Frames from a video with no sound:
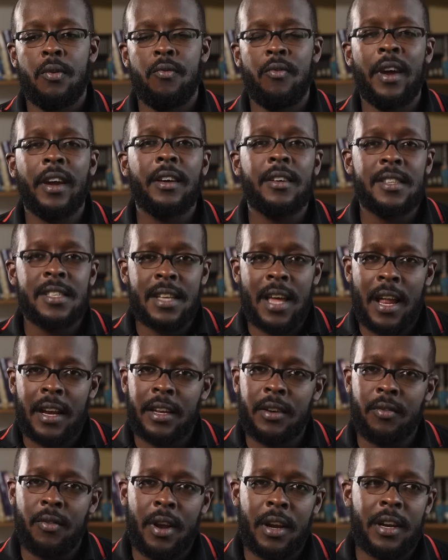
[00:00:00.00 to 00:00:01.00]
reconcile
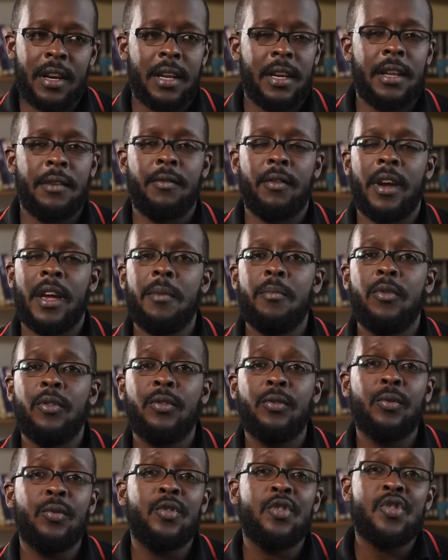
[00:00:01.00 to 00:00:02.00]
in Rwanda, and if we're able
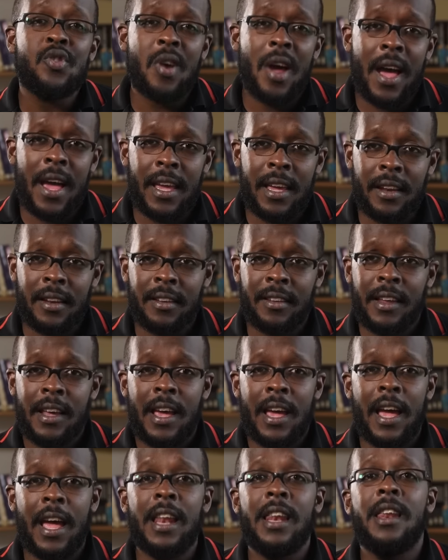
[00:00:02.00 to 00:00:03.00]
to try and
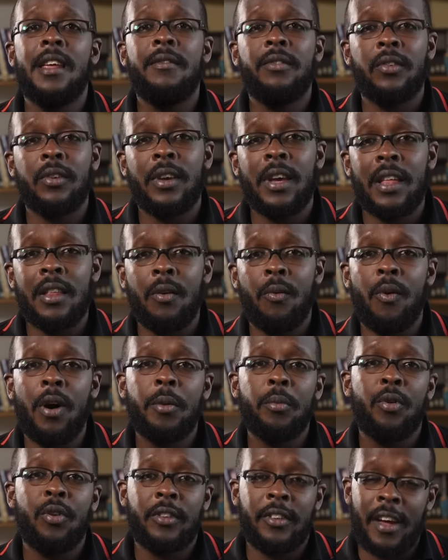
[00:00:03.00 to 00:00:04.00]
live together one
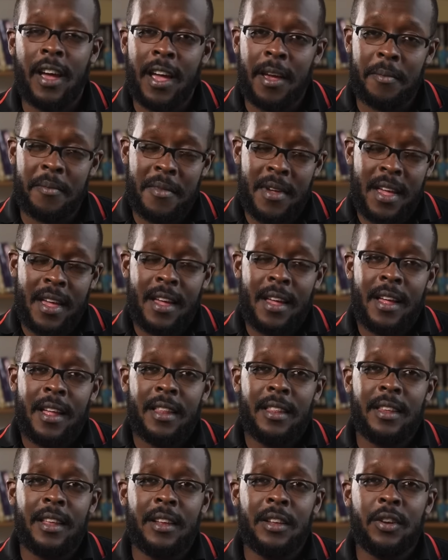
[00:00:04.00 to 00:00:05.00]
more time,
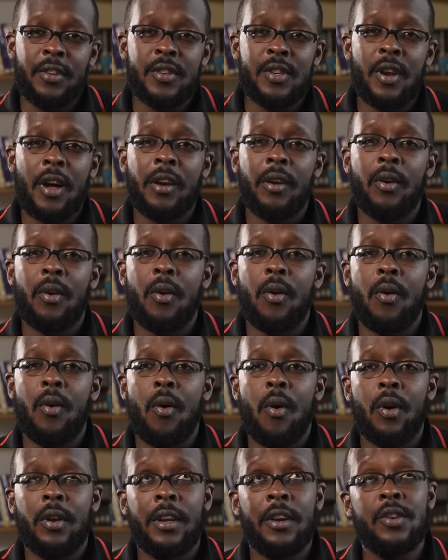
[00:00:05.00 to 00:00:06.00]
then
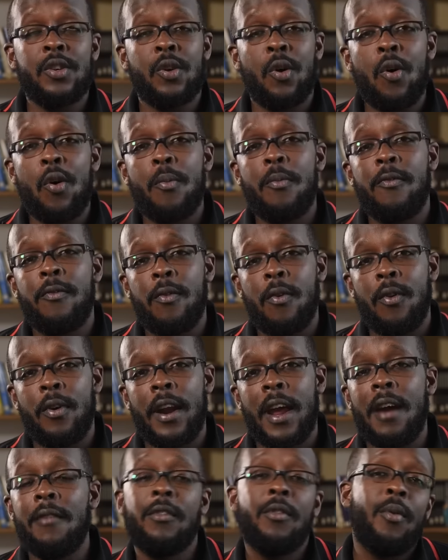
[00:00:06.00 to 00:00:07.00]
there's hope for
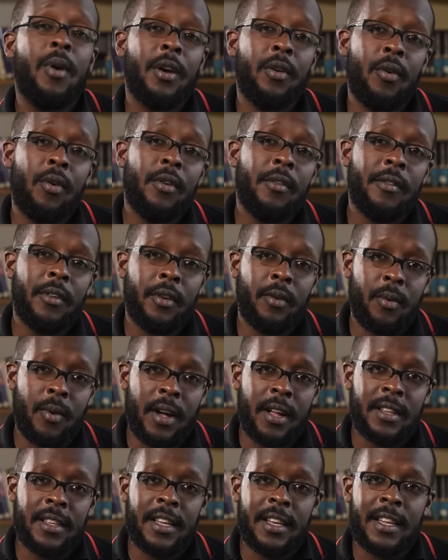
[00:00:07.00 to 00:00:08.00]
everyone all over the
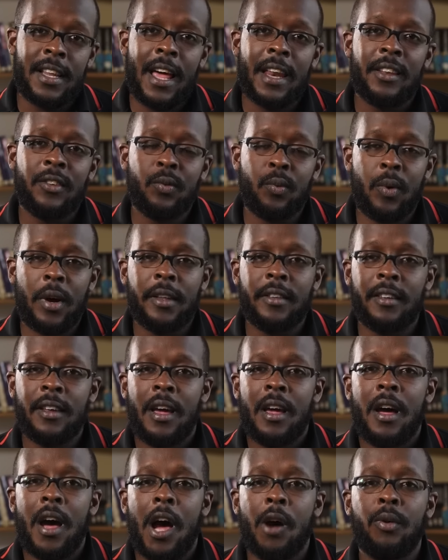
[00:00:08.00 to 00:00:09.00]
world. And that is what
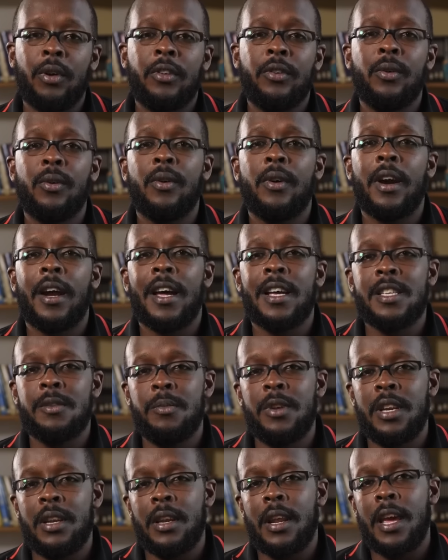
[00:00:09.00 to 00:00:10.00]
our tour has
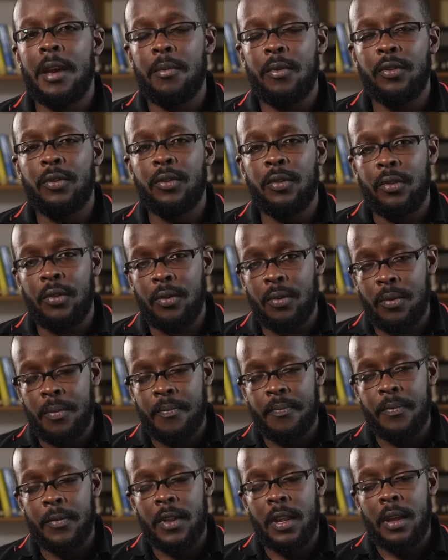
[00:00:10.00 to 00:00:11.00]
been able to do.
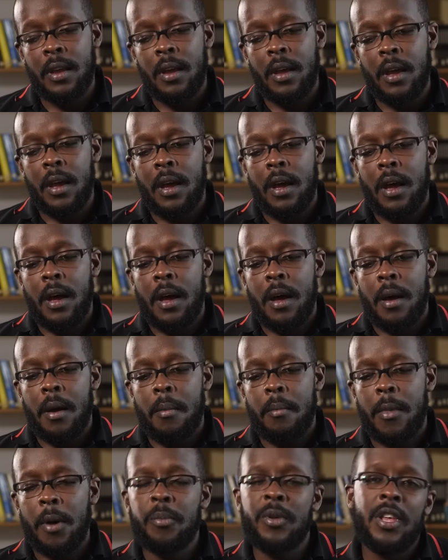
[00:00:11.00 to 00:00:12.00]

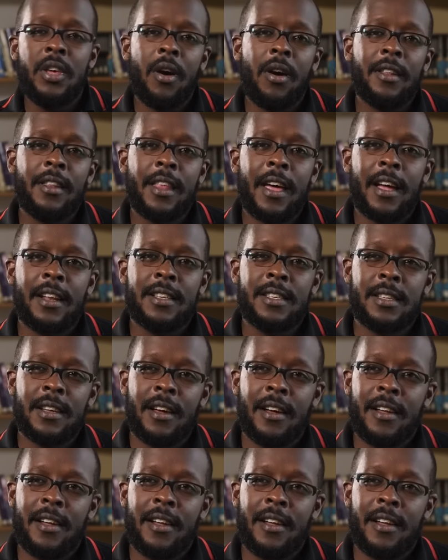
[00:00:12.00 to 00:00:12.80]
But beyond that,